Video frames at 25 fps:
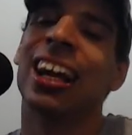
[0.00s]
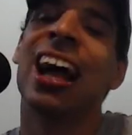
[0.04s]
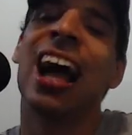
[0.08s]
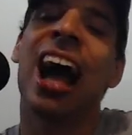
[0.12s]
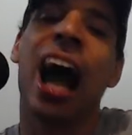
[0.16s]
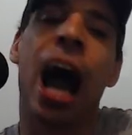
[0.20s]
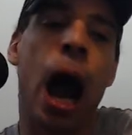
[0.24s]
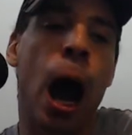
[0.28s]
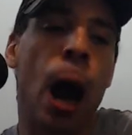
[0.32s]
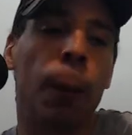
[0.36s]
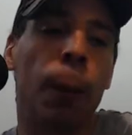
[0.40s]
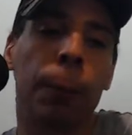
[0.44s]

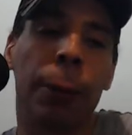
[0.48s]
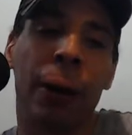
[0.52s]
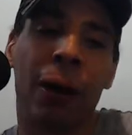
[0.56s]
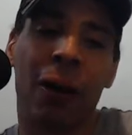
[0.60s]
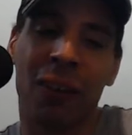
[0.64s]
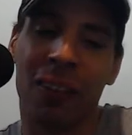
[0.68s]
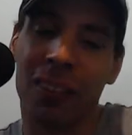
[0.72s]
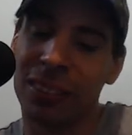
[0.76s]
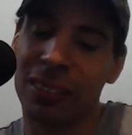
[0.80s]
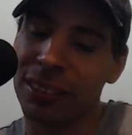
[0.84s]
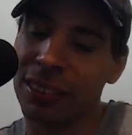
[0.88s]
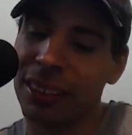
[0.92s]
help
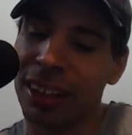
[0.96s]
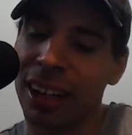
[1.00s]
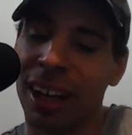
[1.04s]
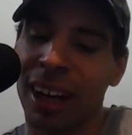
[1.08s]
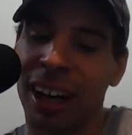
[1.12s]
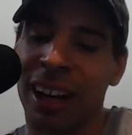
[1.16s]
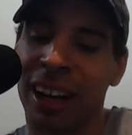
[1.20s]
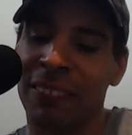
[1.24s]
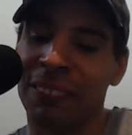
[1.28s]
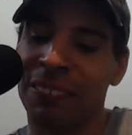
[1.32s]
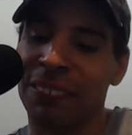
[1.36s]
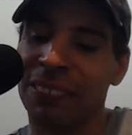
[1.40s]

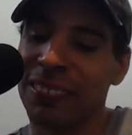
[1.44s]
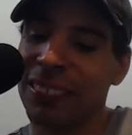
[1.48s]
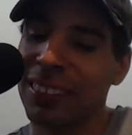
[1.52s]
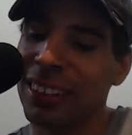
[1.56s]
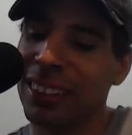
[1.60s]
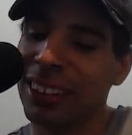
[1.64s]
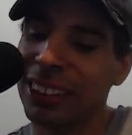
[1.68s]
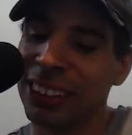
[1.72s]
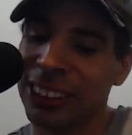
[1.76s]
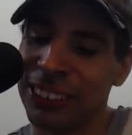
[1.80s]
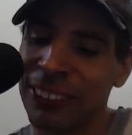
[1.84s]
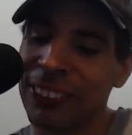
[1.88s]
out,
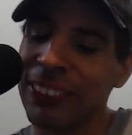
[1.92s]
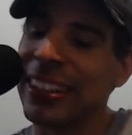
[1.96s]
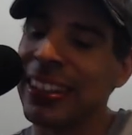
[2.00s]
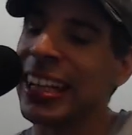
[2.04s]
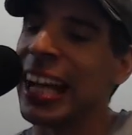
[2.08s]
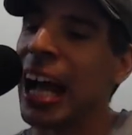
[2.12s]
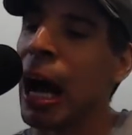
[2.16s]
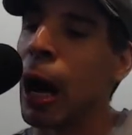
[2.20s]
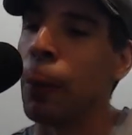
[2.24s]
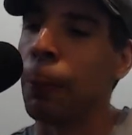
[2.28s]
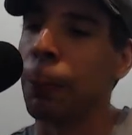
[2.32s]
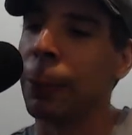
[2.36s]
certainly
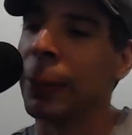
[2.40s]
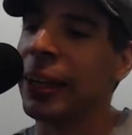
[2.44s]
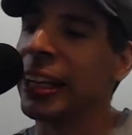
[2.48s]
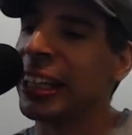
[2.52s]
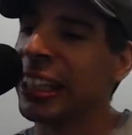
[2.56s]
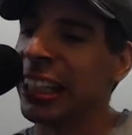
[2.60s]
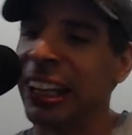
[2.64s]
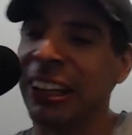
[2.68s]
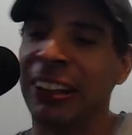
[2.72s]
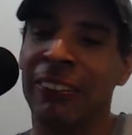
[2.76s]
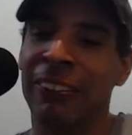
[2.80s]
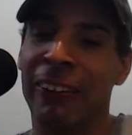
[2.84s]
help each
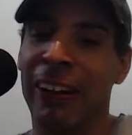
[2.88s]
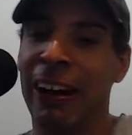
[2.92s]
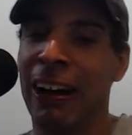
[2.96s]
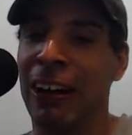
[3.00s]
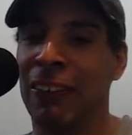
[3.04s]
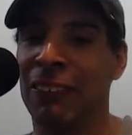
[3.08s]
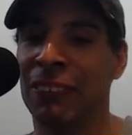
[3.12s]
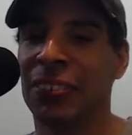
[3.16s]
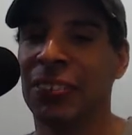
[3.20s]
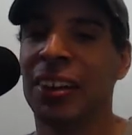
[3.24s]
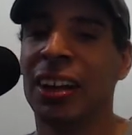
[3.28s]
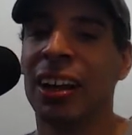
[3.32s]
other
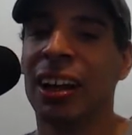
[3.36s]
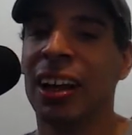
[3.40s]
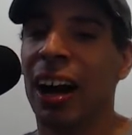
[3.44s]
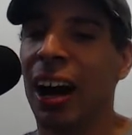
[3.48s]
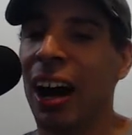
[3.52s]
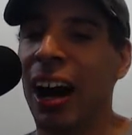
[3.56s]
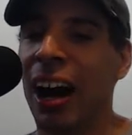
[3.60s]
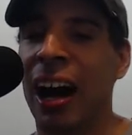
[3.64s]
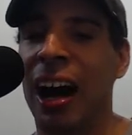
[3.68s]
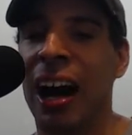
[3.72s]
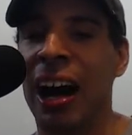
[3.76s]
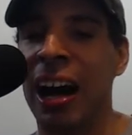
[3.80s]
out,
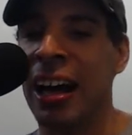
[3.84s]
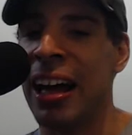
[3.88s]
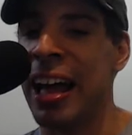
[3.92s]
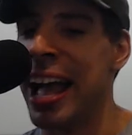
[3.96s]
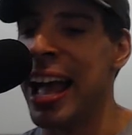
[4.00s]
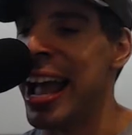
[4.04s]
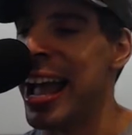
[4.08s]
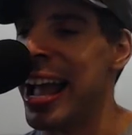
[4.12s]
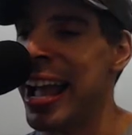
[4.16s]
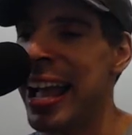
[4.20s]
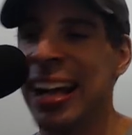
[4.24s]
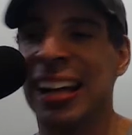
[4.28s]

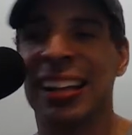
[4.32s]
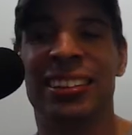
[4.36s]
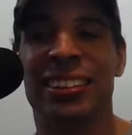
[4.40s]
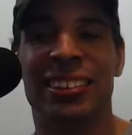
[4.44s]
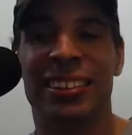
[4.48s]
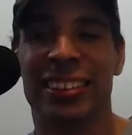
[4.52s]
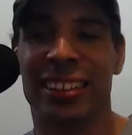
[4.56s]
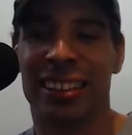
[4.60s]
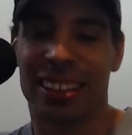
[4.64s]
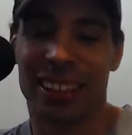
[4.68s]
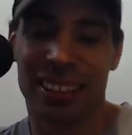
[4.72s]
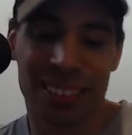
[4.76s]
and
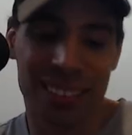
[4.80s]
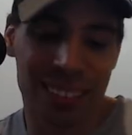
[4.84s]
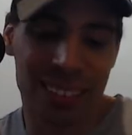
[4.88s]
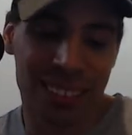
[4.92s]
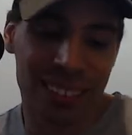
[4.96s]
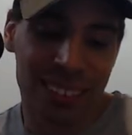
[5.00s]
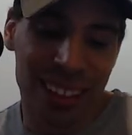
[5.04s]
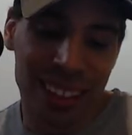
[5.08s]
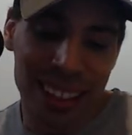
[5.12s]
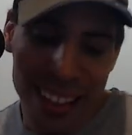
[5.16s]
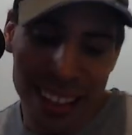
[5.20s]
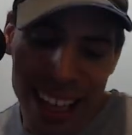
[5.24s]

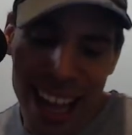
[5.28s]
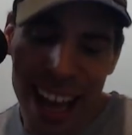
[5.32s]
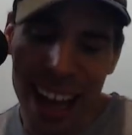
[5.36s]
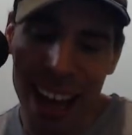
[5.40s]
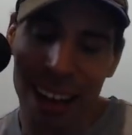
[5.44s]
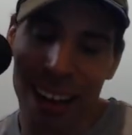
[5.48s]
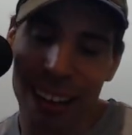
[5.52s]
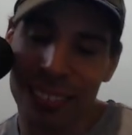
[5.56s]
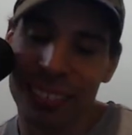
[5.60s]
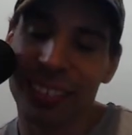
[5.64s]
yeah.